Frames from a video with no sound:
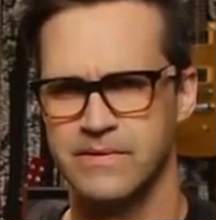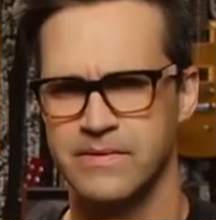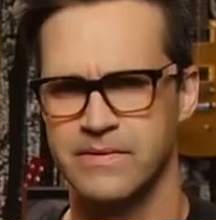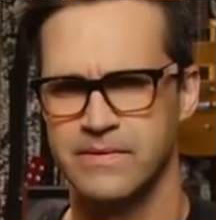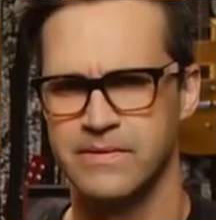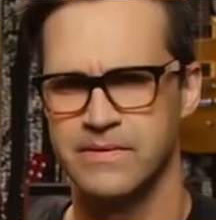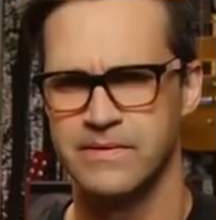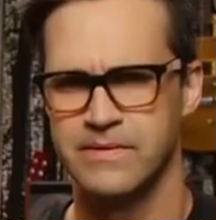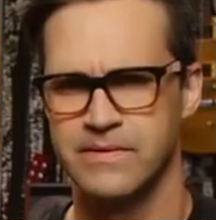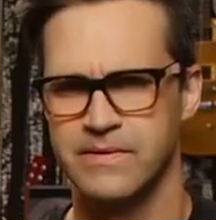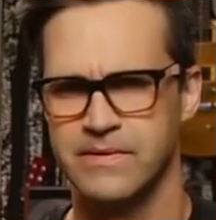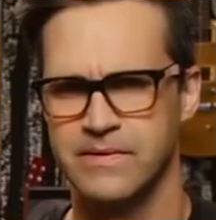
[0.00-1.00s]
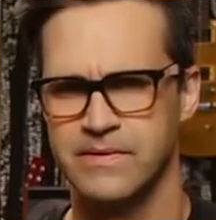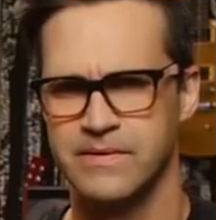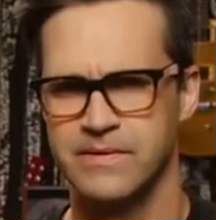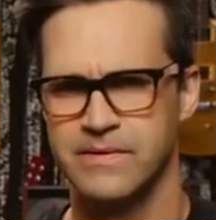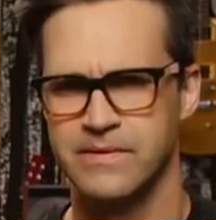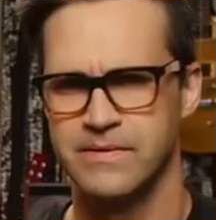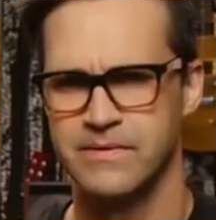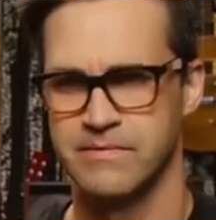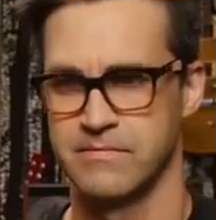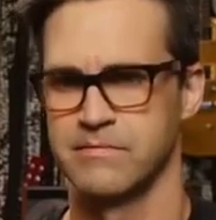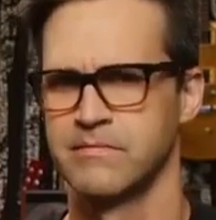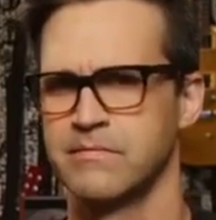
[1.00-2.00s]

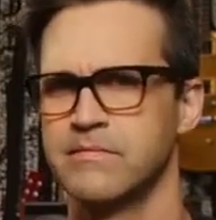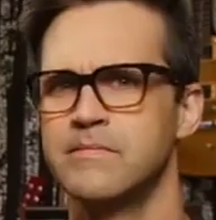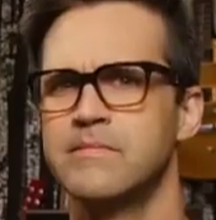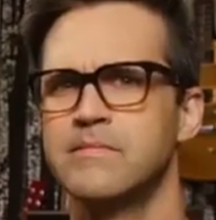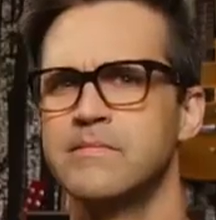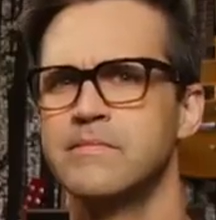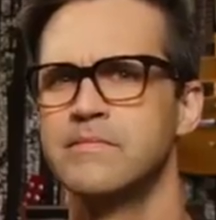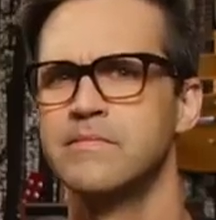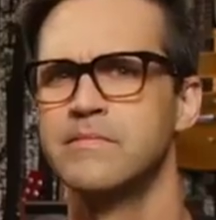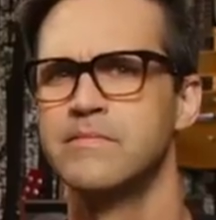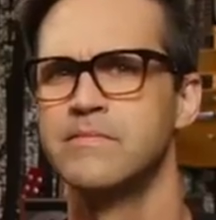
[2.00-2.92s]
(silent)